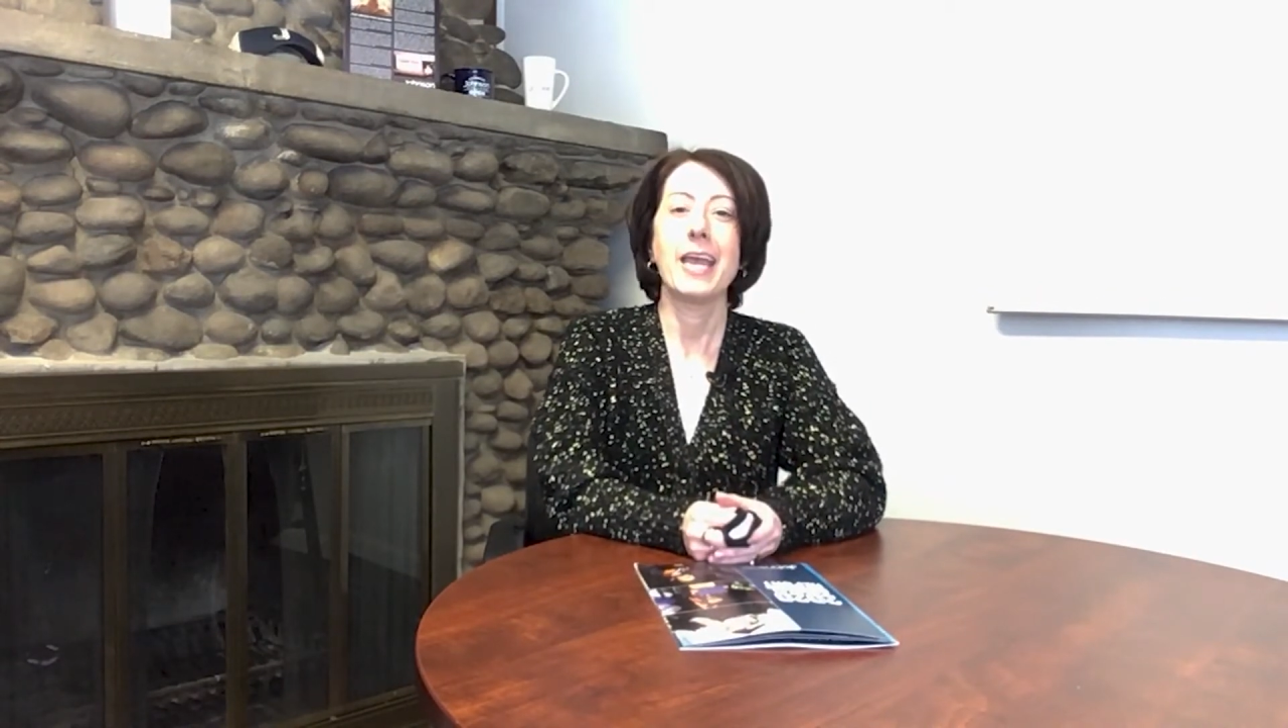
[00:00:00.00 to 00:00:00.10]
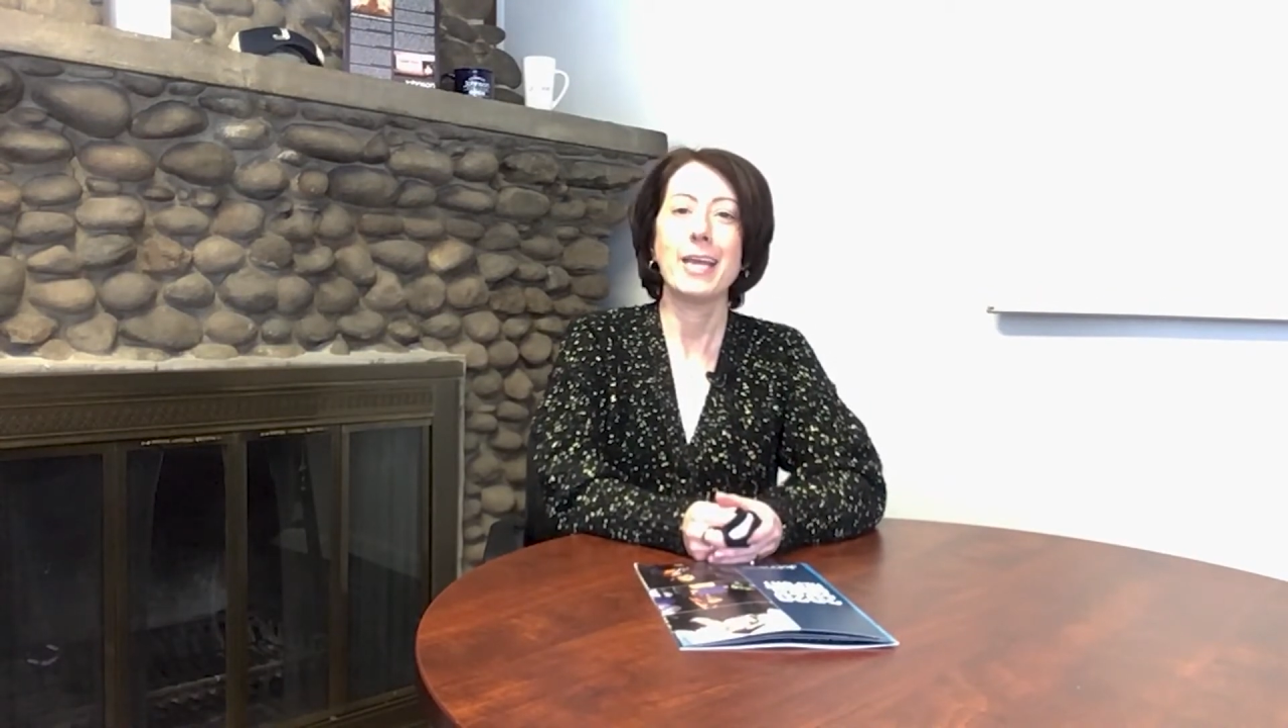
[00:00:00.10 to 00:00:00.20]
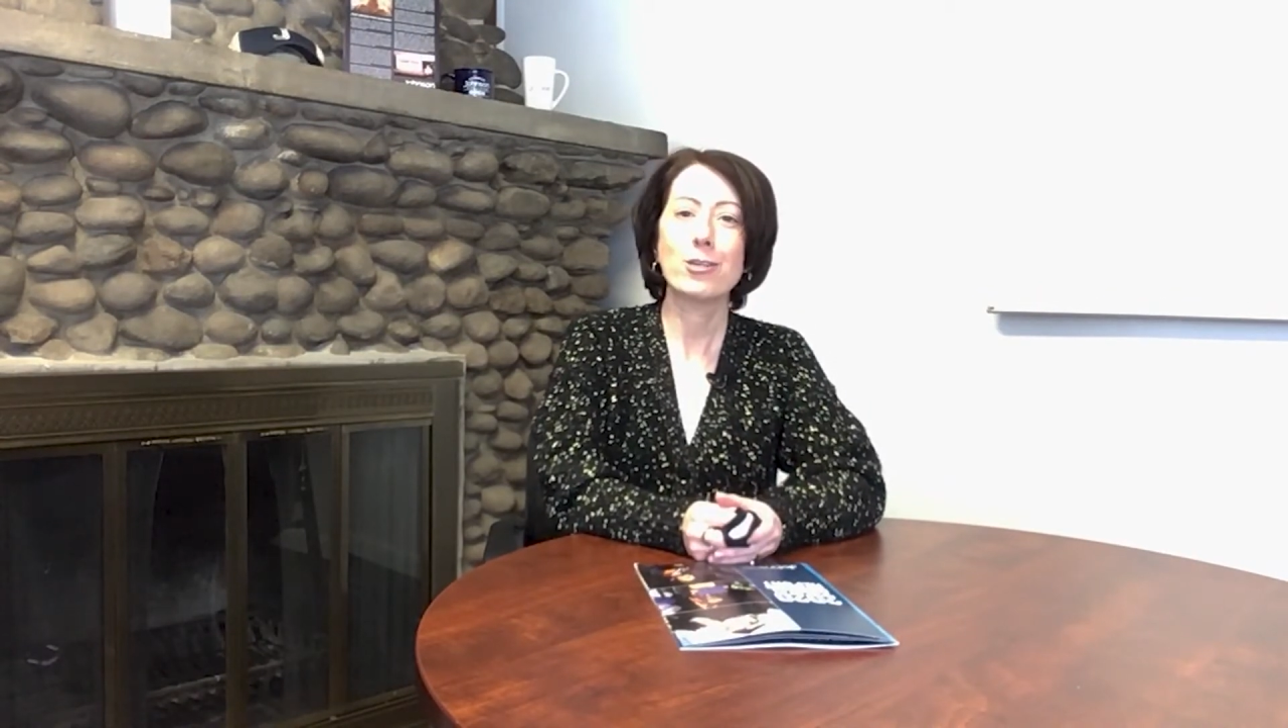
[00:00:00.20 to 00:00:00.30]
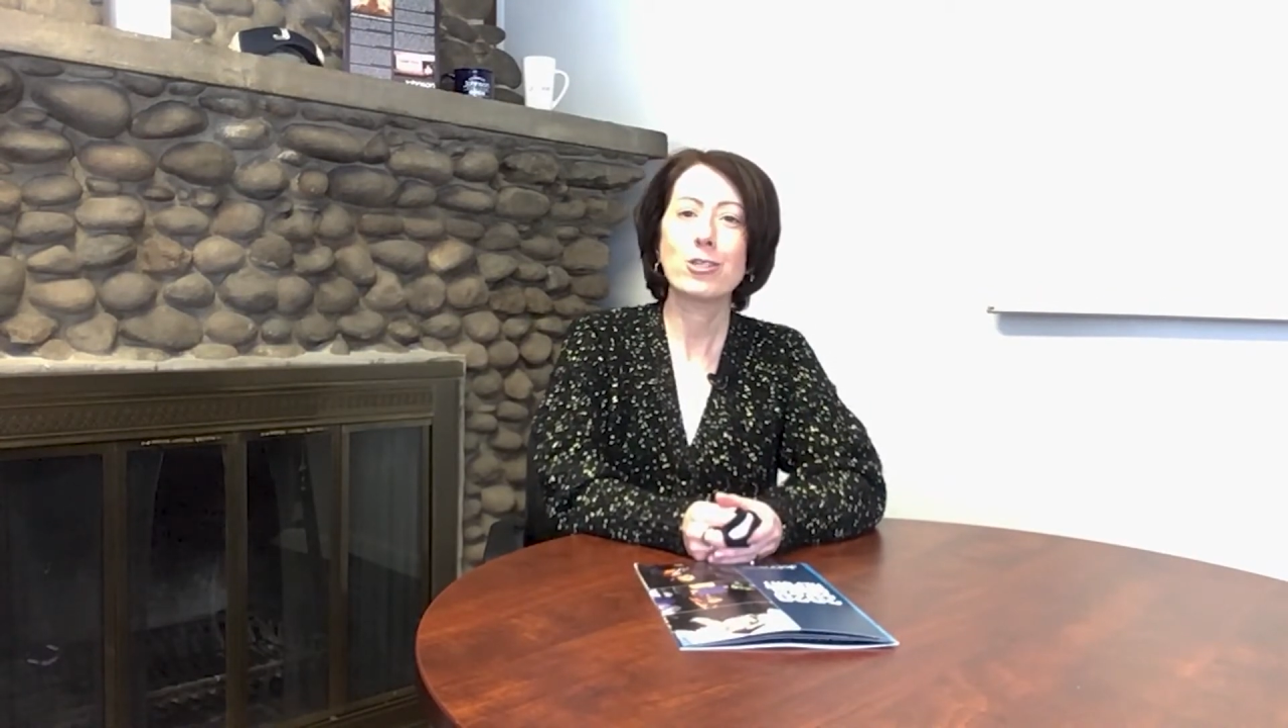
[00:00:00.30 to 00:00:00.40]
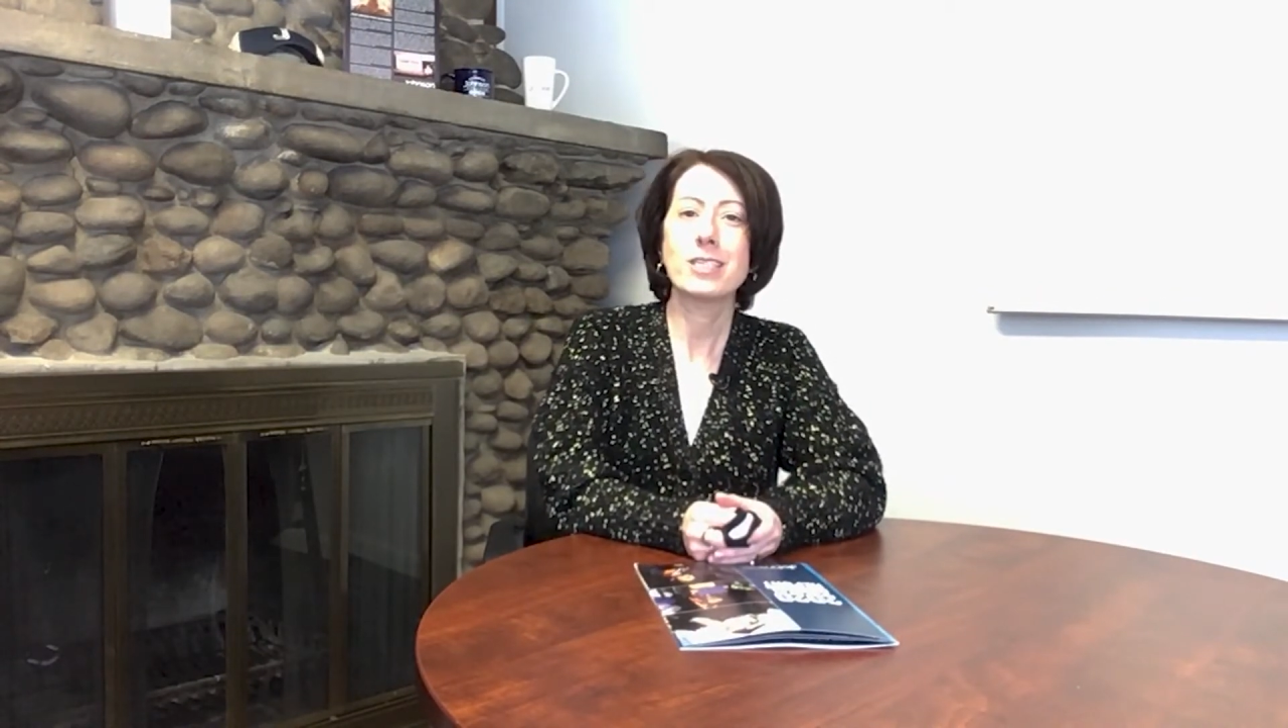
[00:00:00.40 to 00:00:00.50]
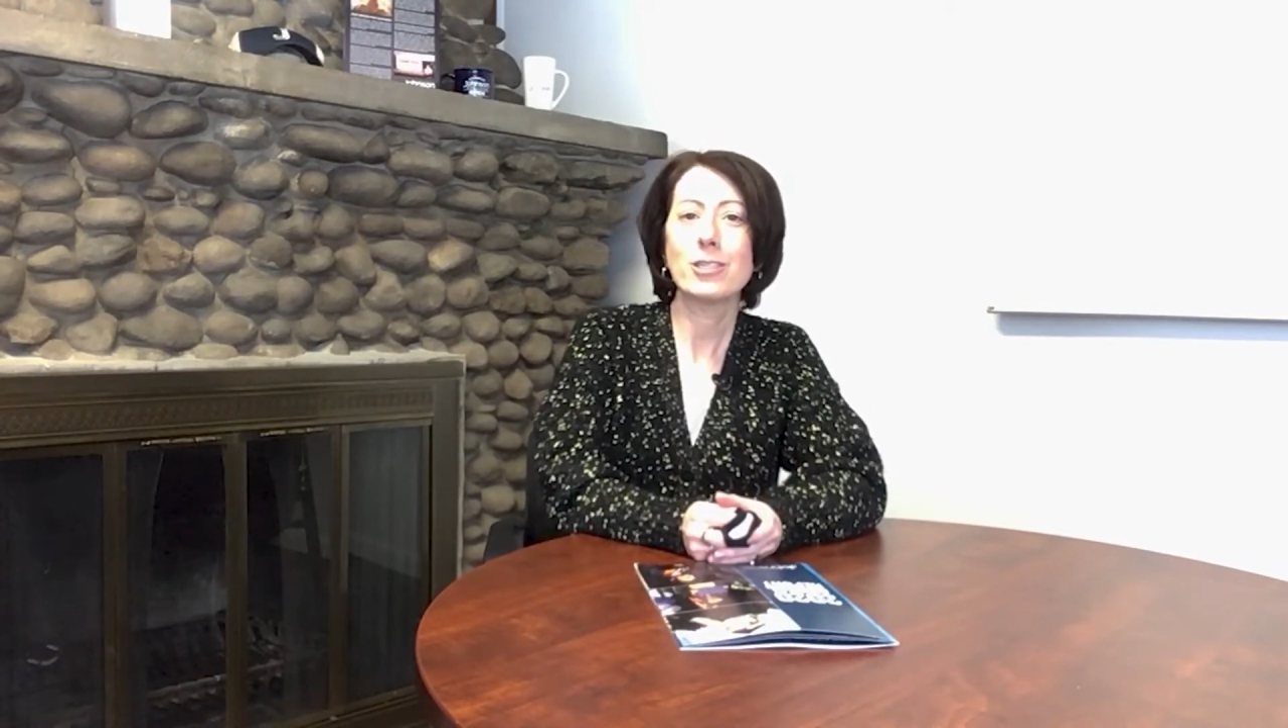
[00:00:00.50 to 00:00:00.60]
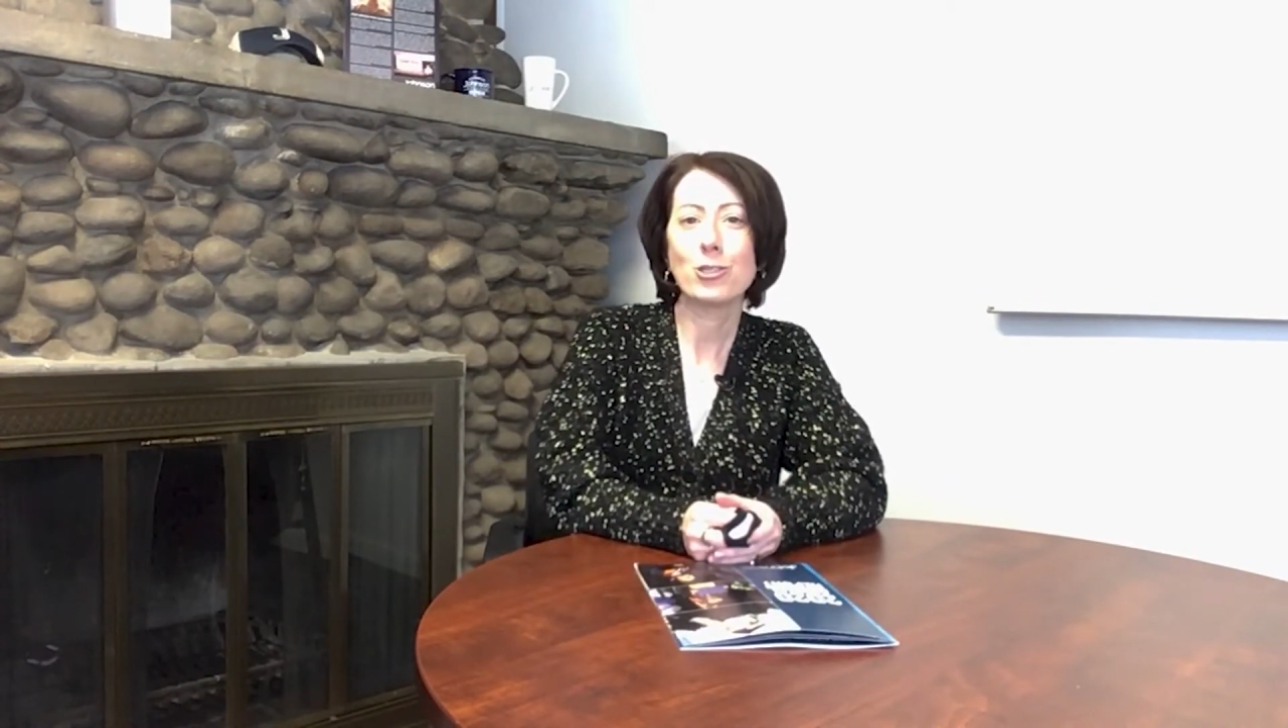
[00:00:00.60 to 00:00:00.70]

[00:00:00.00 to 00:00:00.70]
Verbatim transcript: Interested